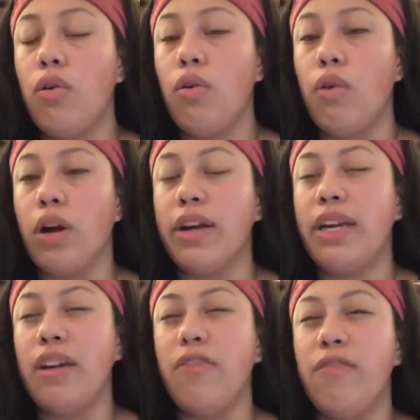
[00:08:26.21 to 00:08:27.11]
or
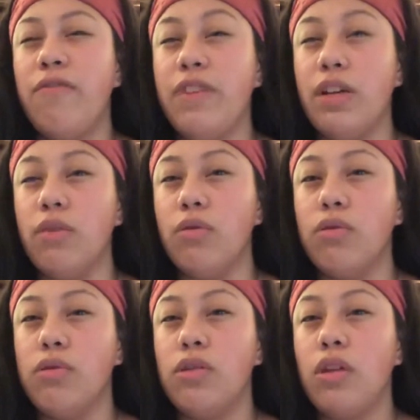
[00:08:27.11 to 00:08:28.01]
he
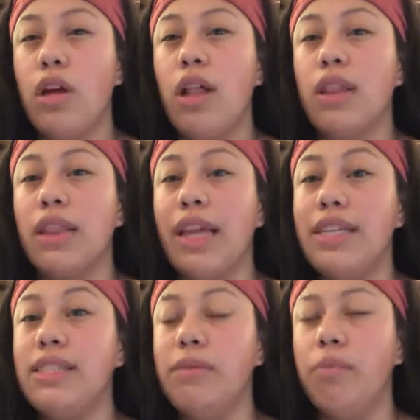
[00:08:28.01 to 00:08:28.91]
feels
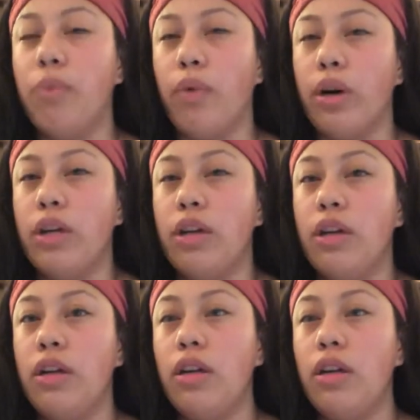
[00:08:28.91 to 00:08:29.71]
less important